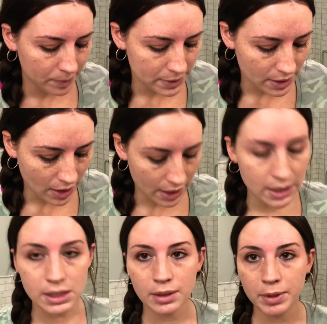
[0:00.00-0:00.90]
is a lot
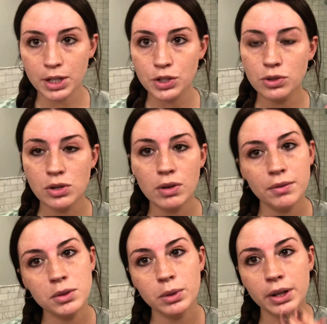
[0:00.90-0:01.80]
easier because you don't have
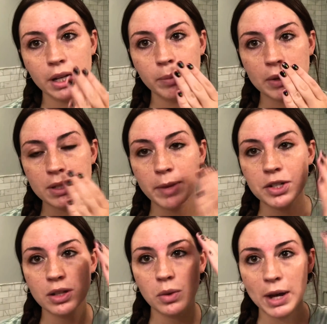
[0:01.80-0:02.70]
to worry about
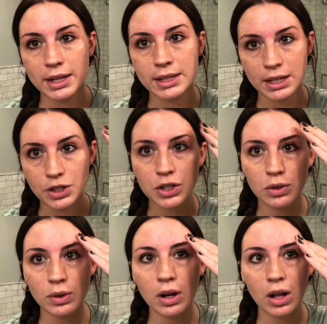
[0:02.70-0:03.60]
smashing the wax
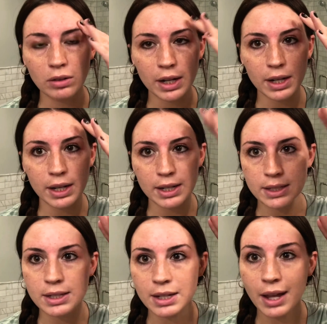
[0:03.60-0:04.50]
into already
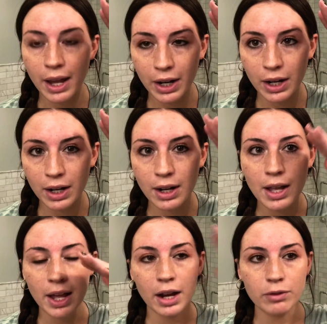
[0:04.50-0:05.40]
existing hair
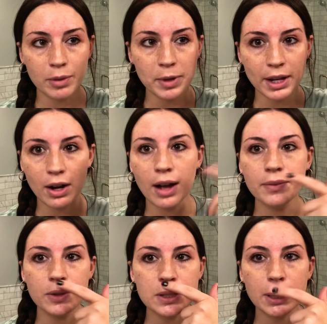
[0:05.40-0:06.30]
and ripping it off. You
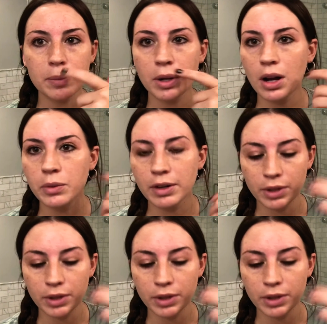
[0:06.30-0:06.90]
just get to put it on wherever you